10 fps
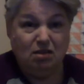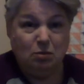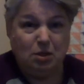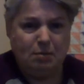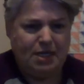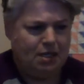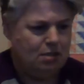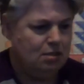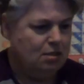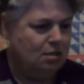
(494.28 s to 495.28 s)
know what I mean?
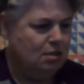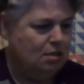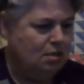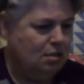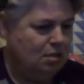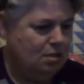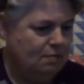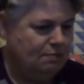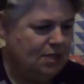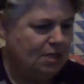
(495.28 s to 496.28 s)

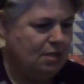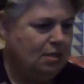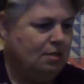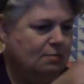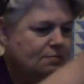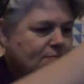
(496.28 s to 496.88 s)
But I